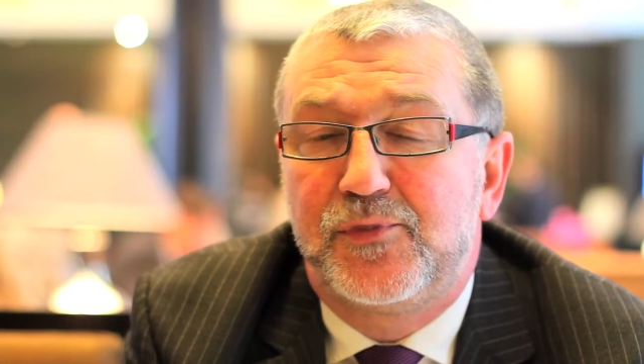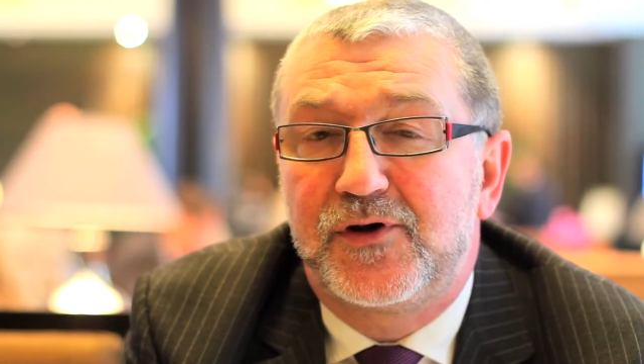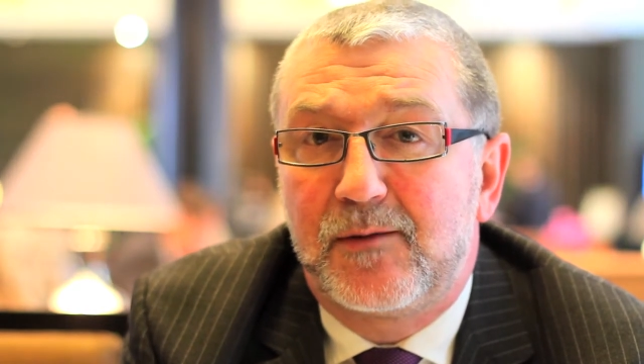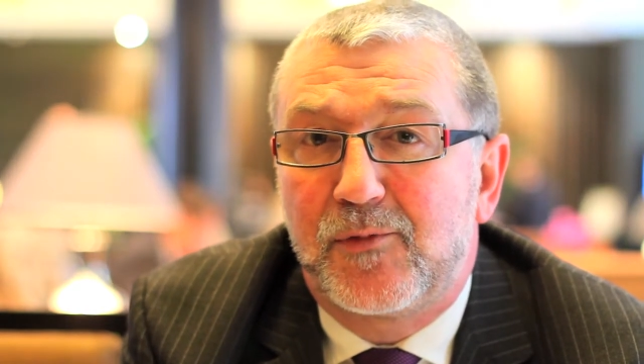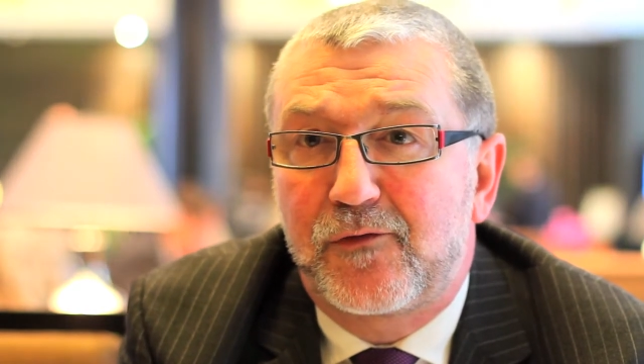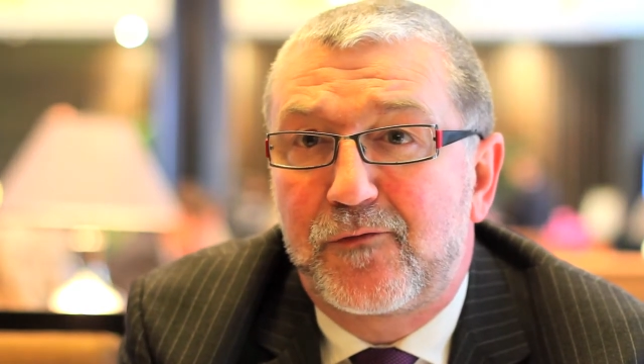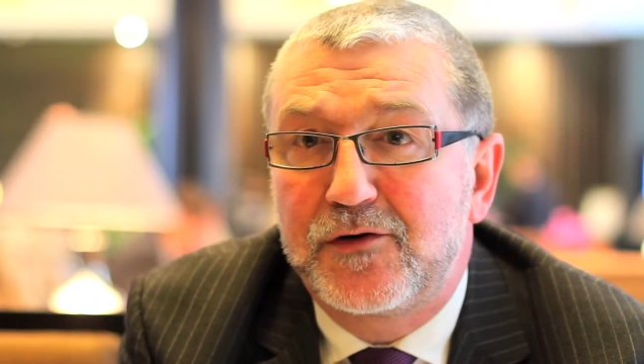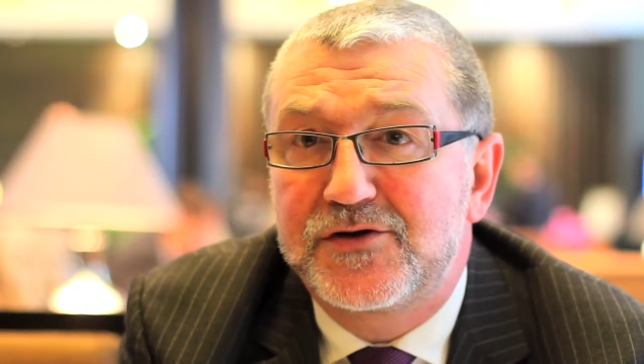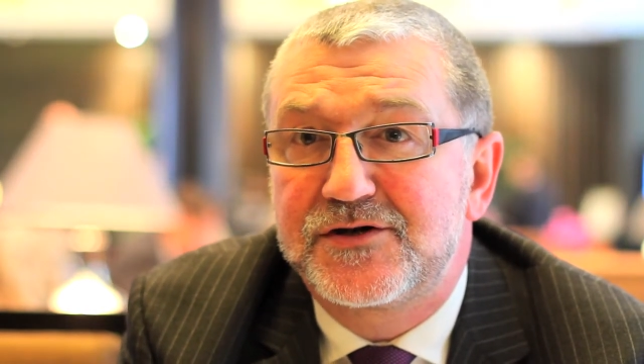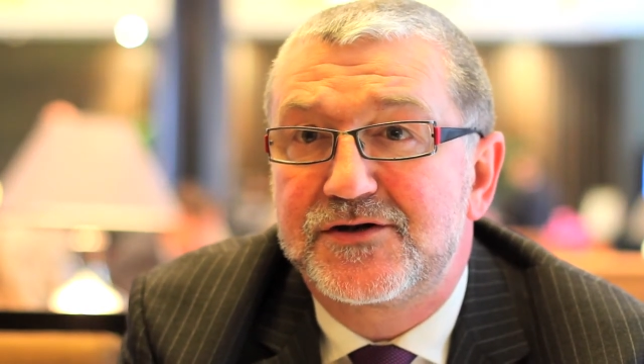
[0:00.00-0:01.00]
putting more
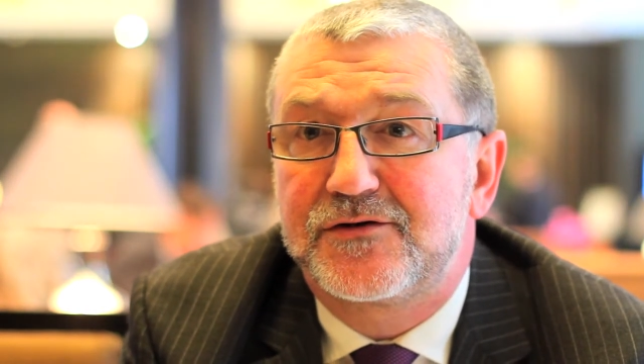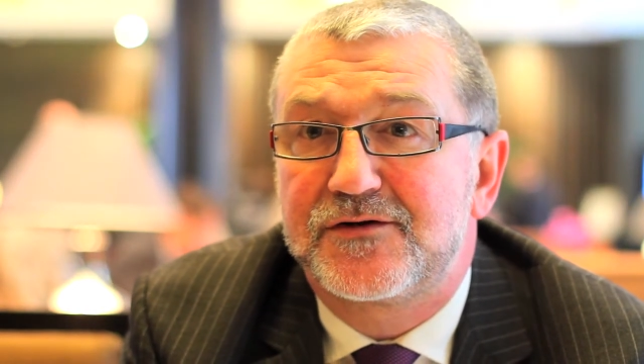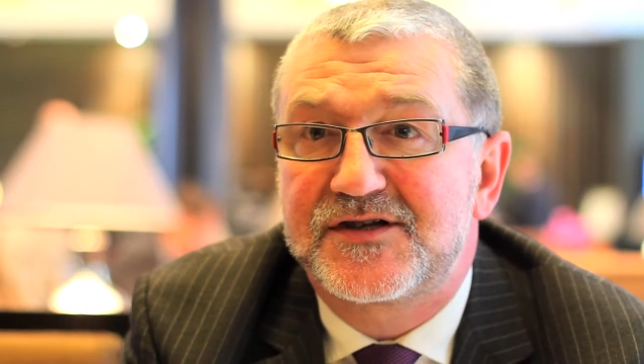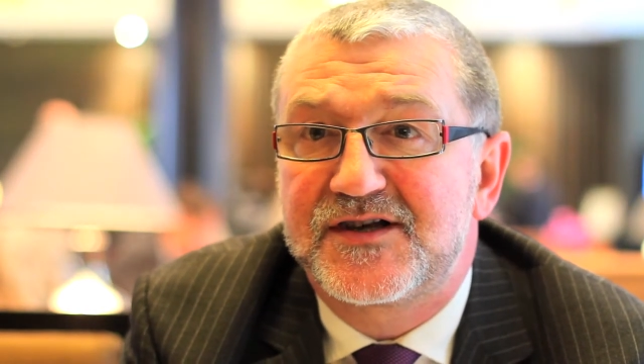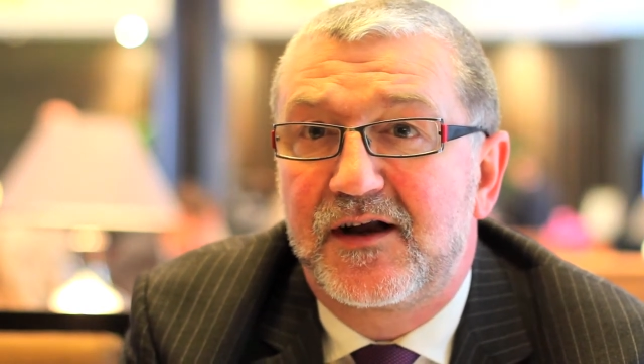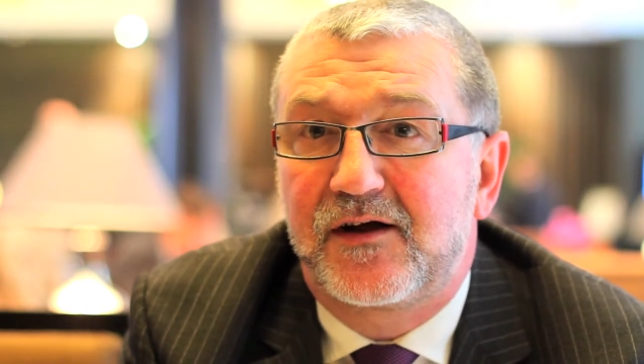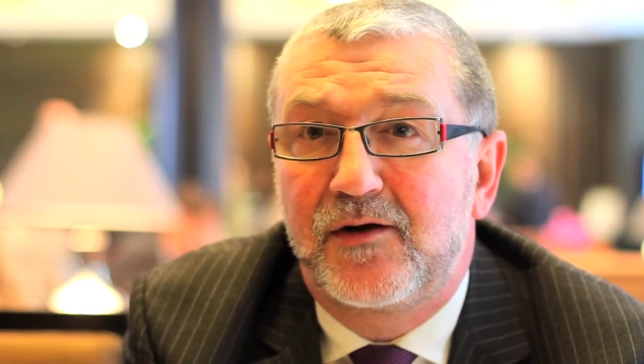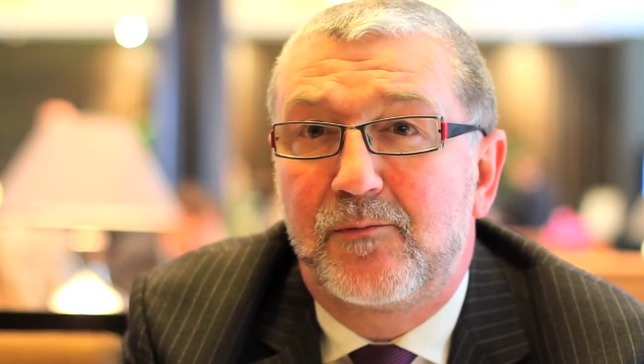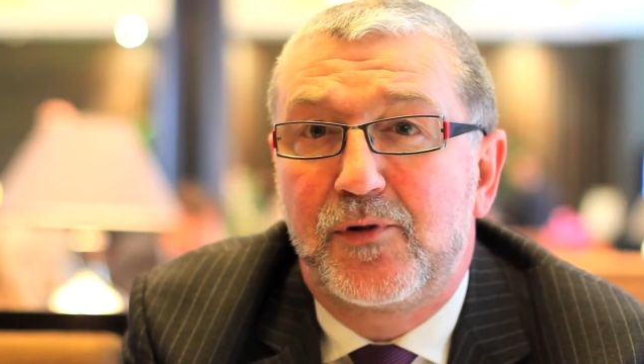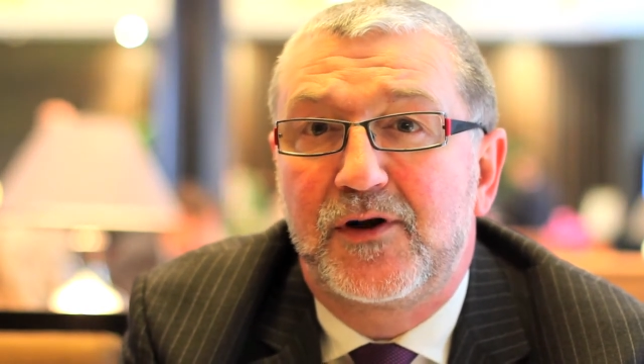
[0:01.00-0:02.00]
functions on the
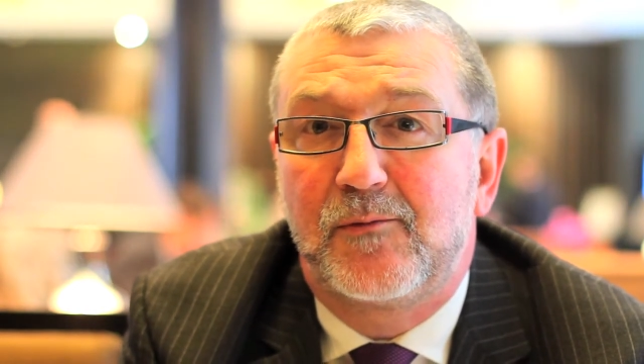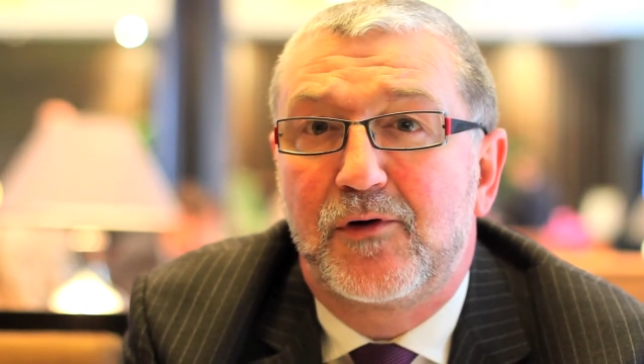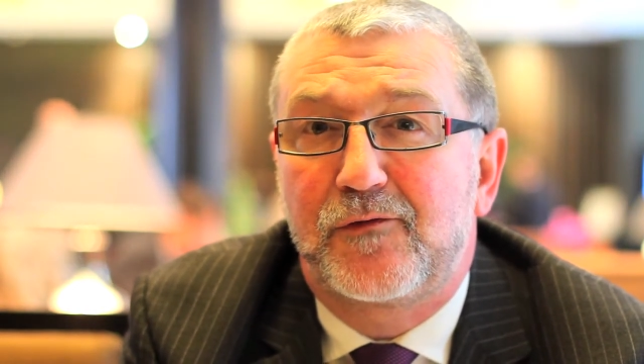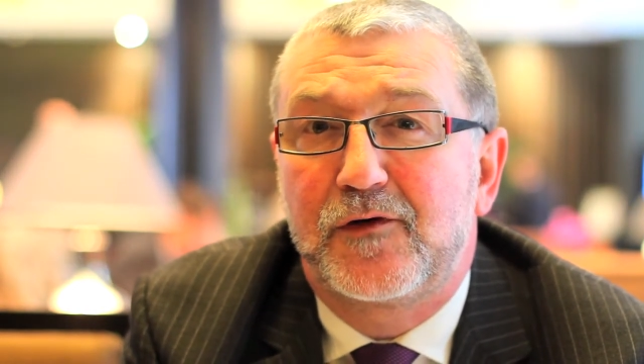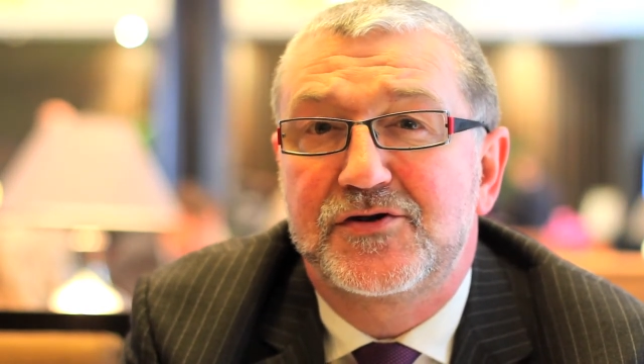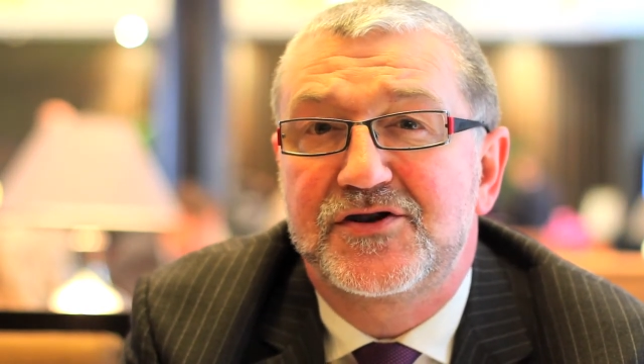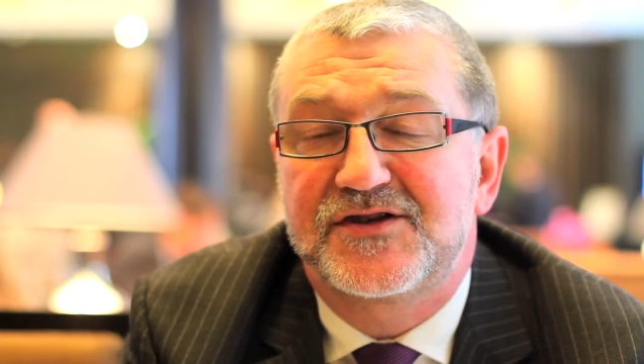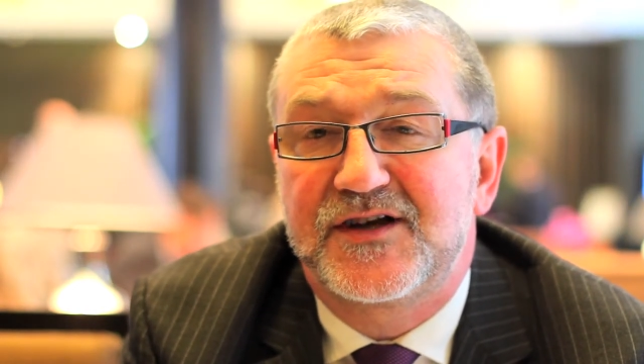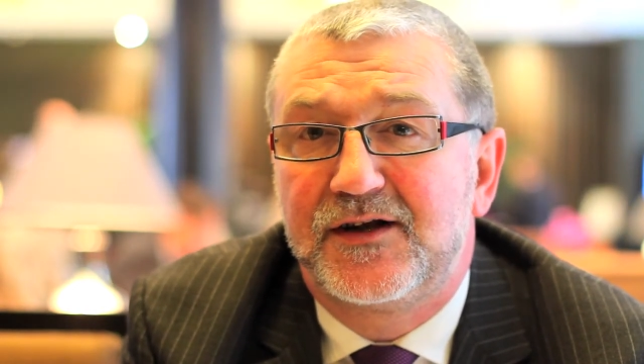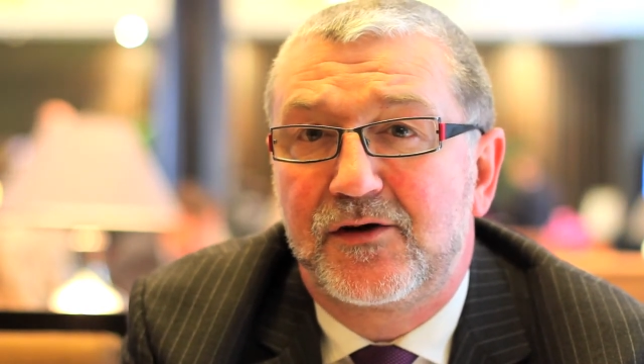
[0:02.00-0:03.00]
silicon, putting more functions in the